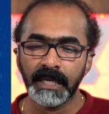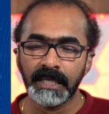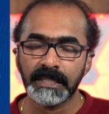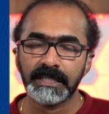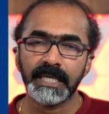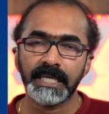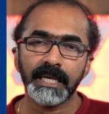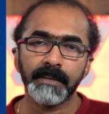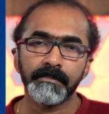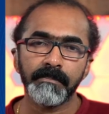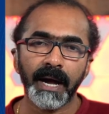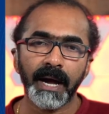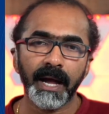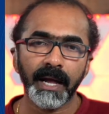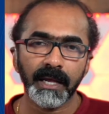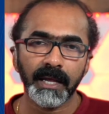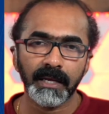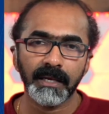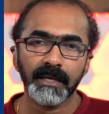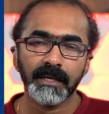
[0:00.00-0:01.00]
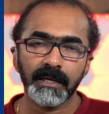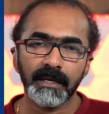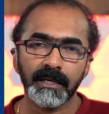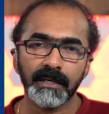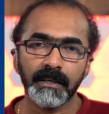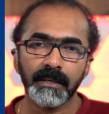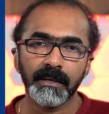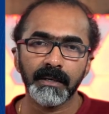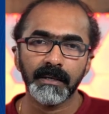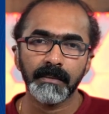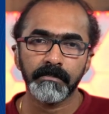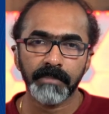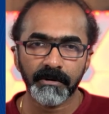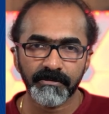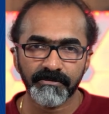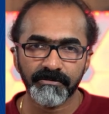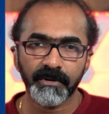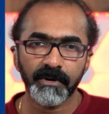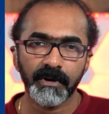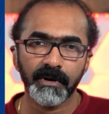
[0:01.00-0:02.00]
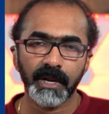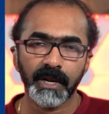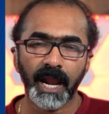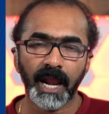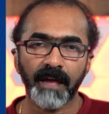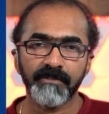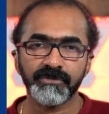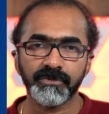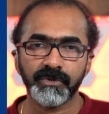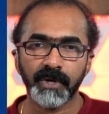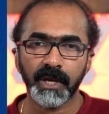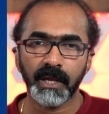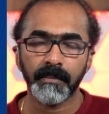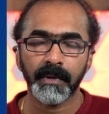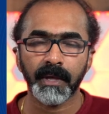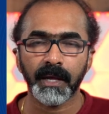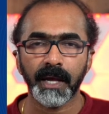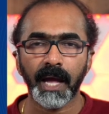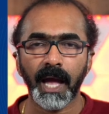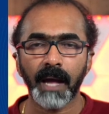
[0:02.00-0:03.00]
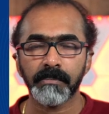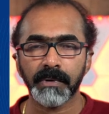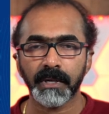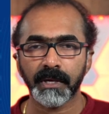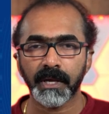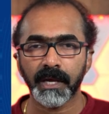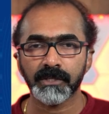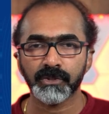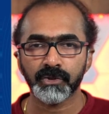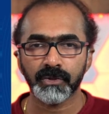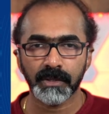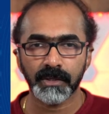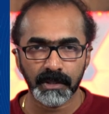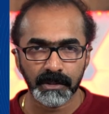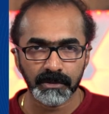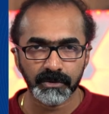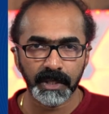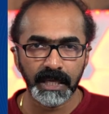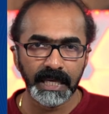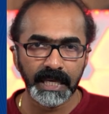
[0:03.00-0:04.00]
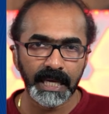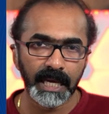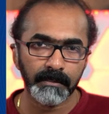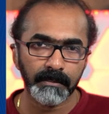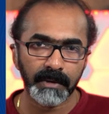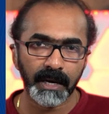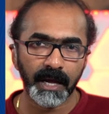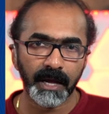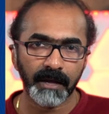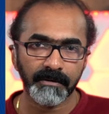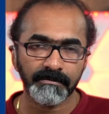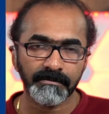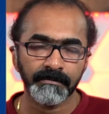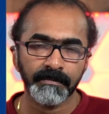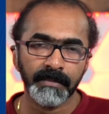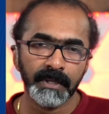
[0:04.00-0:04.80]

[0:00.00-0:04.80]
See, my preferred live streaming application is Ecamm Live.